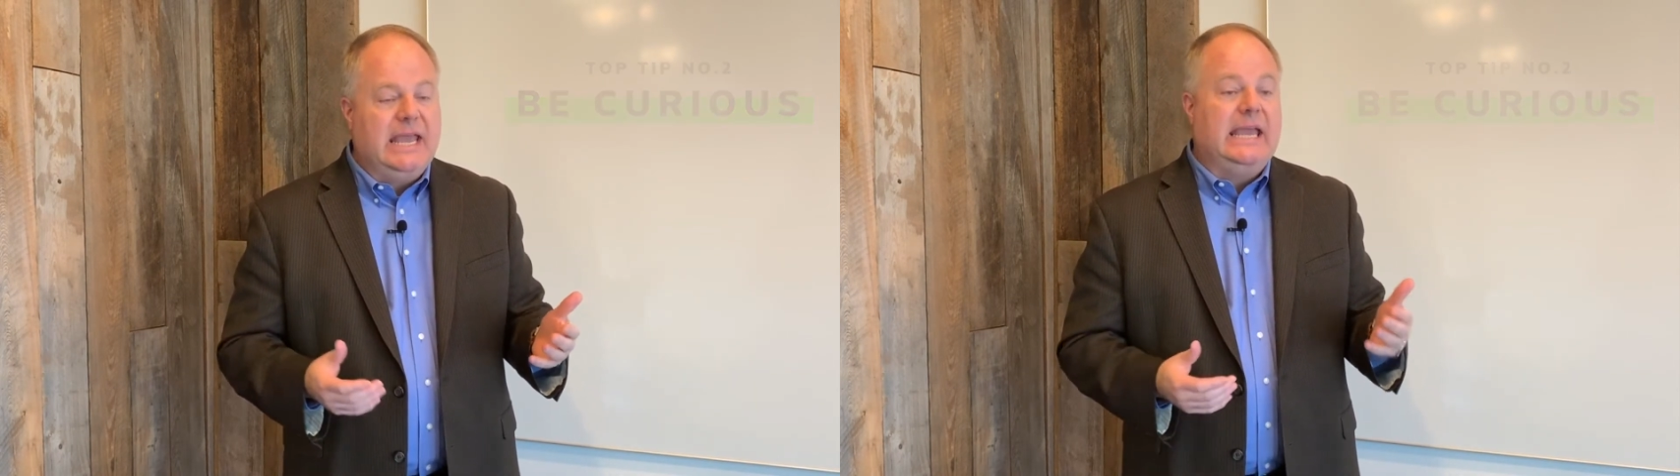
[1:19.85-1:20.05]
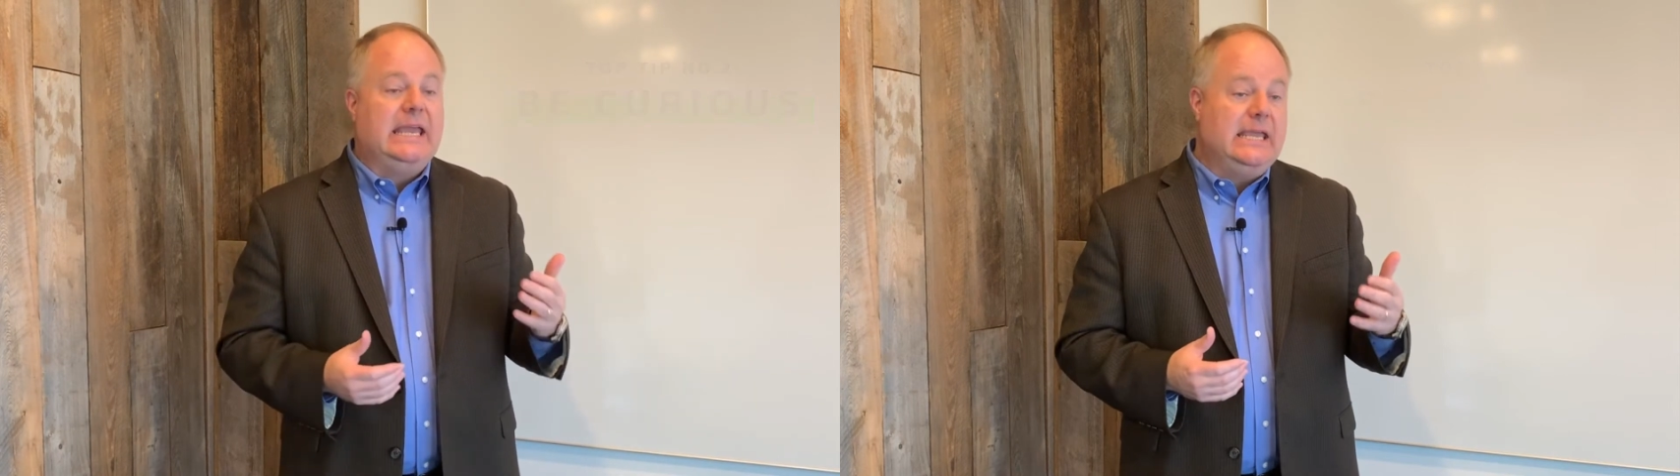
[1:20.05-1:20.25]

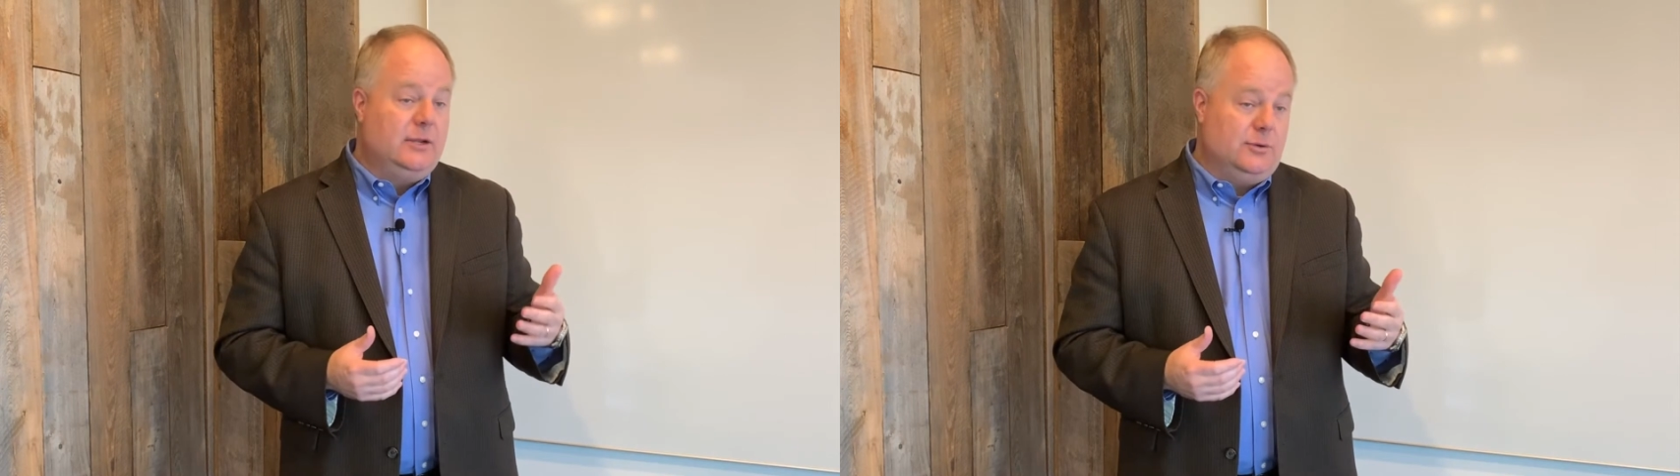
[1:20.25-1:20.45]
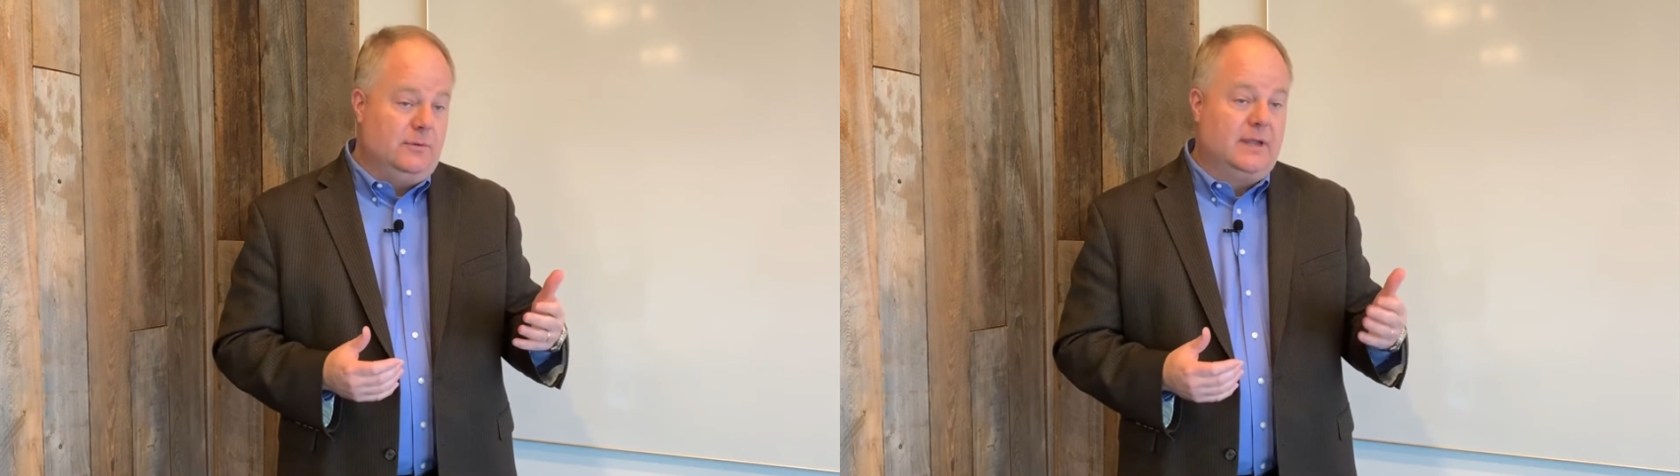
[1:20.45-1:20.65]
He
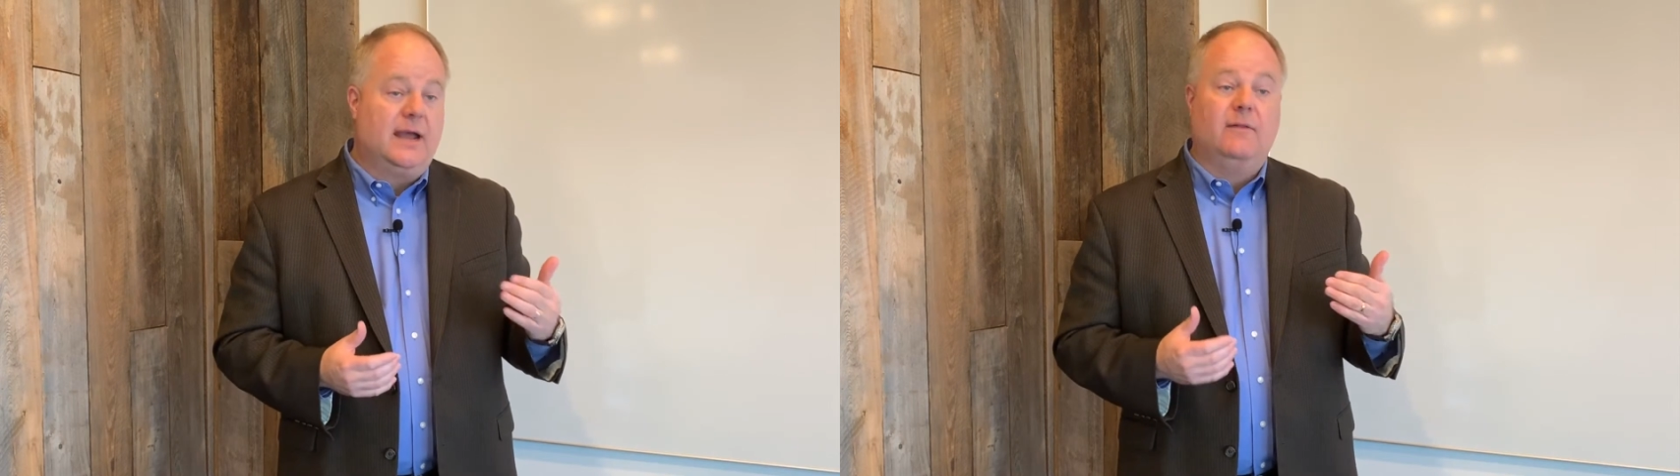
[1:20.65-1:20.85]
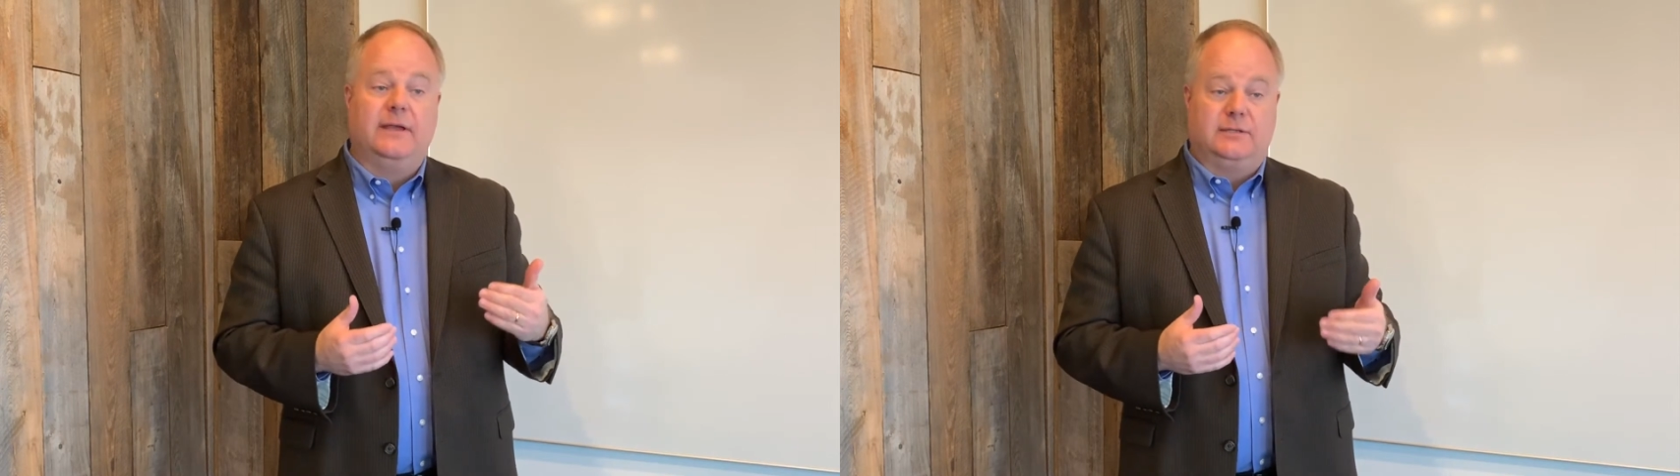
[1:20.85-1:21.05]
knew that I
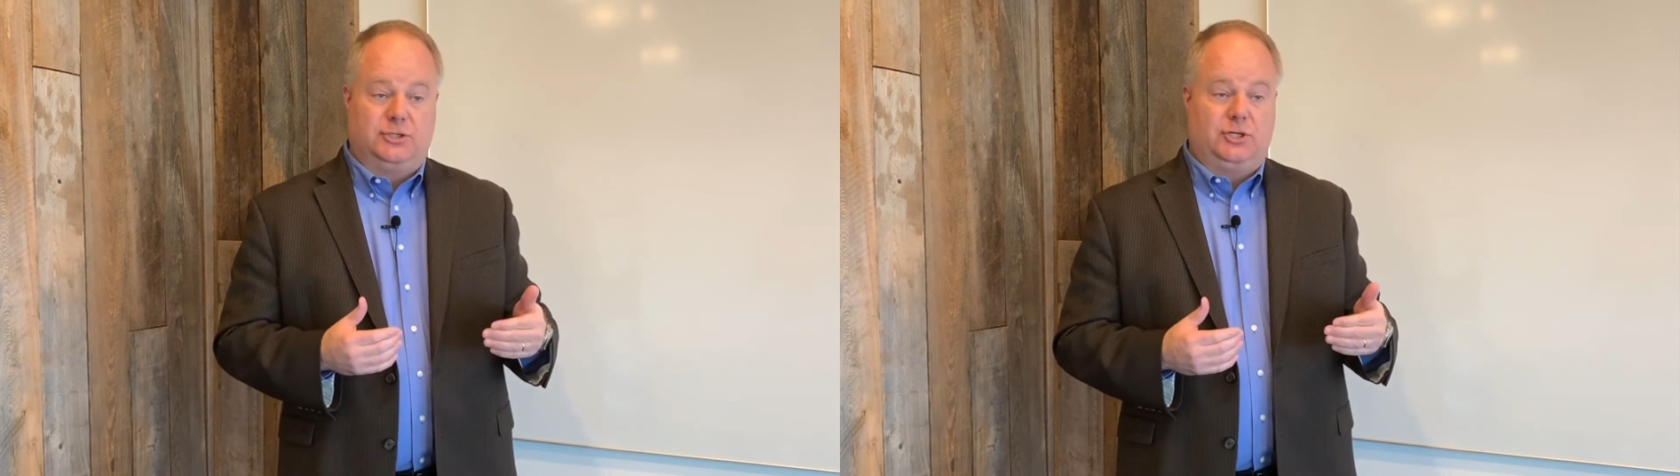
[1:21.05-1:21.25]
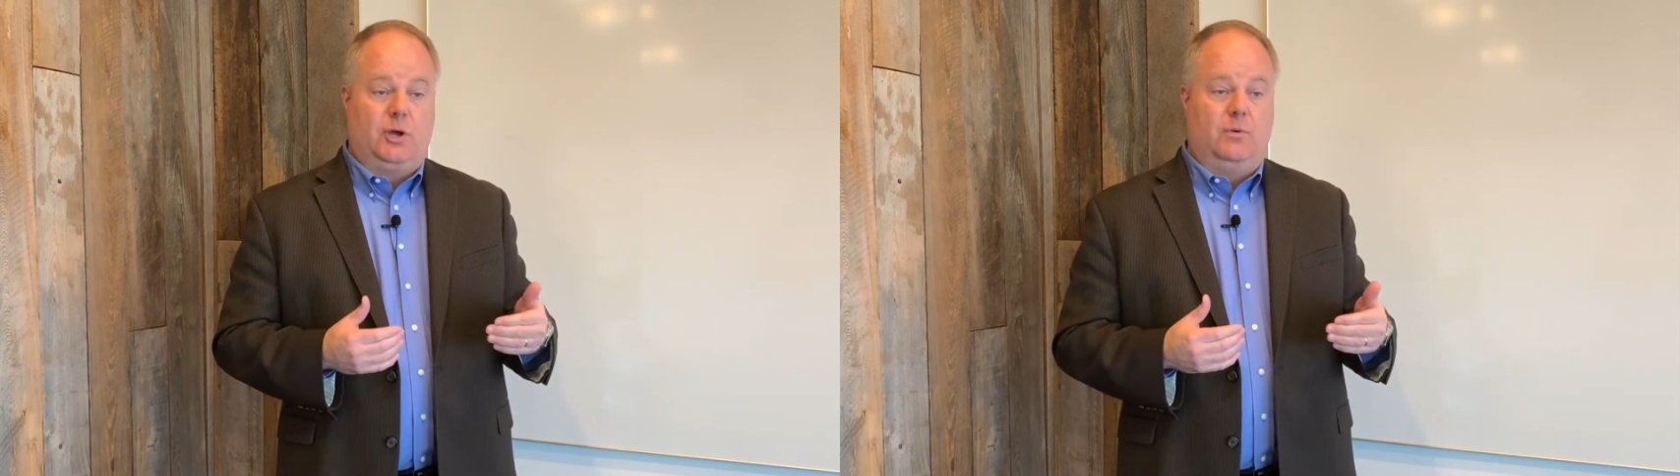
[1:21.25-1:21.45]
like to
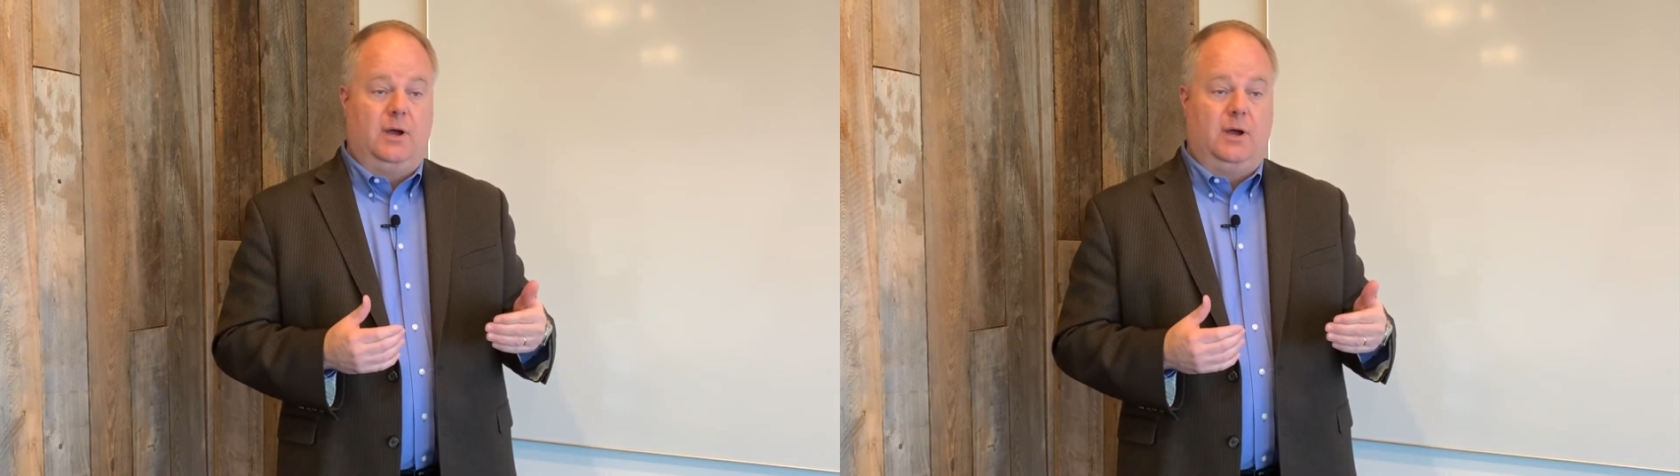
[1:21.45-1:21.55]
show